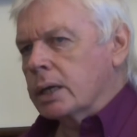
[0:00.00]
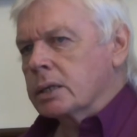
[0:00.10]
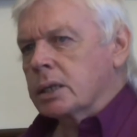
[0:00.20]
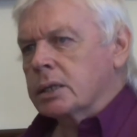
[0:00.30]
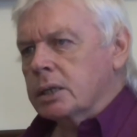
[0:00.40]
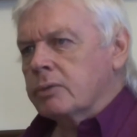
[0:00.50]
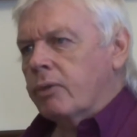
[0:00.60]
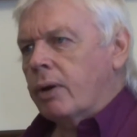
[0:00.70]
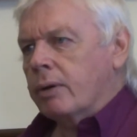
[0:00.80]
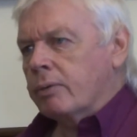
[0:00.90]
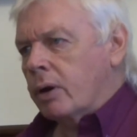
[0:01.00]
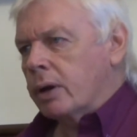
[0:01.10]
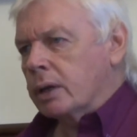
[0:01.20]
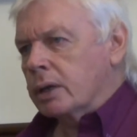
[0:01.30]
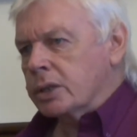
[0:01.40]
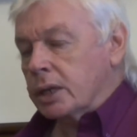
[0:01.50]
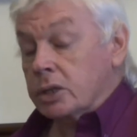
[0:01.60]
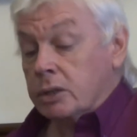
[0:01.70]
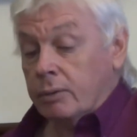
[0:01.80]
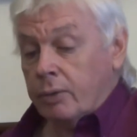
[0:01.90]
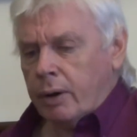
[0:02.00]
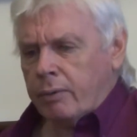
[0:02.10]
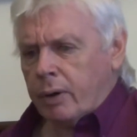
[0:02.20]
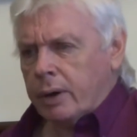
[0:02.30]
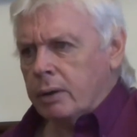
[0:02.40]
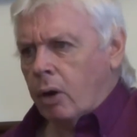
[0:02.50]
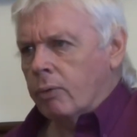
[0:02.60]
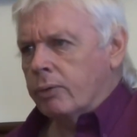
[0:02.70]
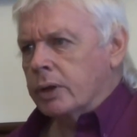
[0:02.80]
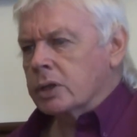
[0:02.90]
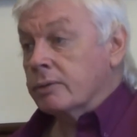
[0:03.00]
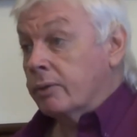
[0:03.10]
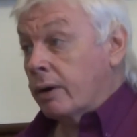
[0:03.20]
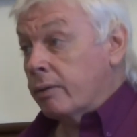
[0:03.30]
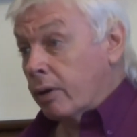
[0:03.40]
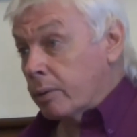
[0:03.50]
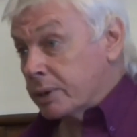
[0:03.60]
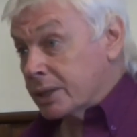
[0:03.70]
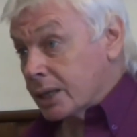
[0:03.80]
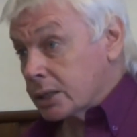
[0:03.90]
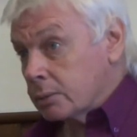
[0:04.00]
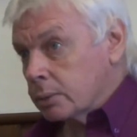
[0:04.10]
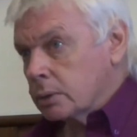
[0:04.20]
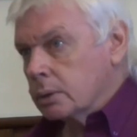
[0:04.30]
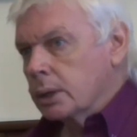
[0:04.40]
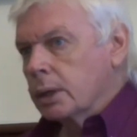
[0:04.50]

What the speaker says: it is very, very sinister and very, very obvious and very, very predictable.